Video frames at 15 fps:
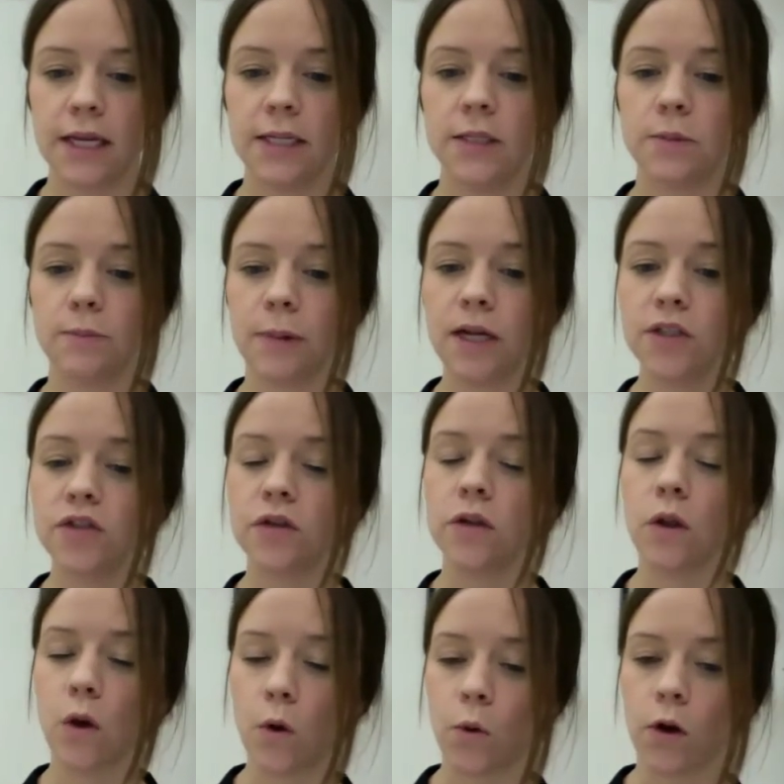is much
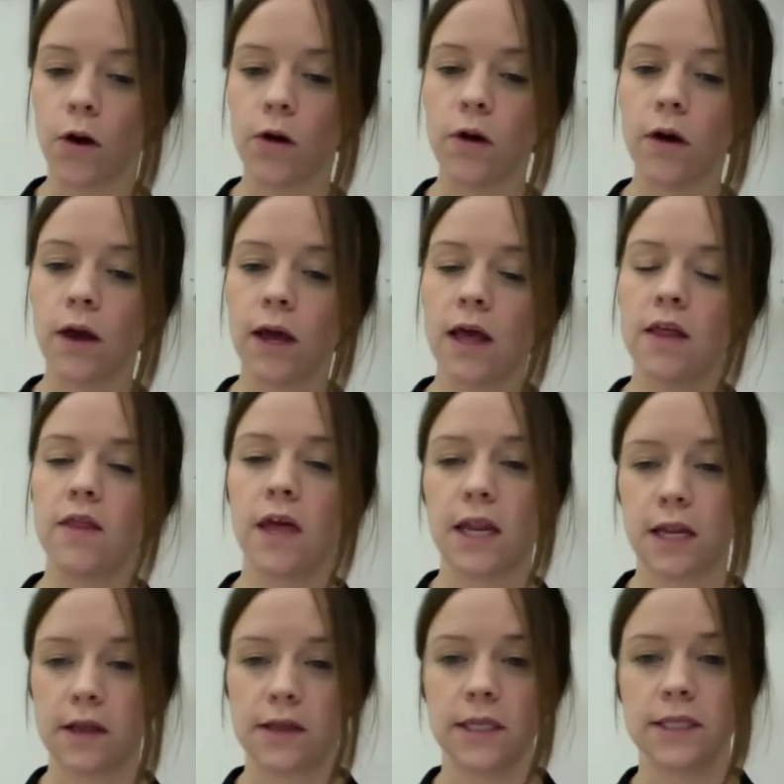lower than
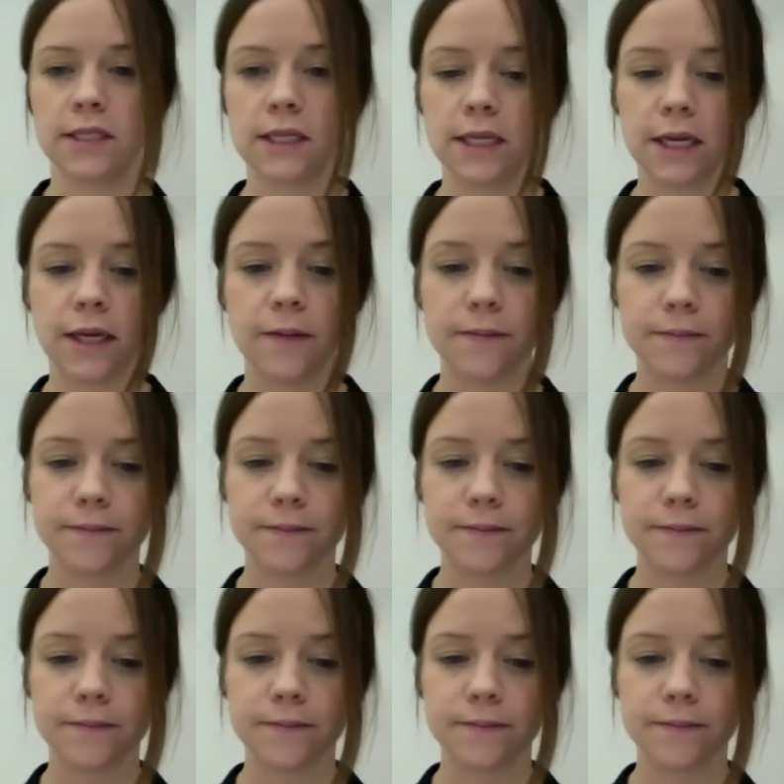in the city.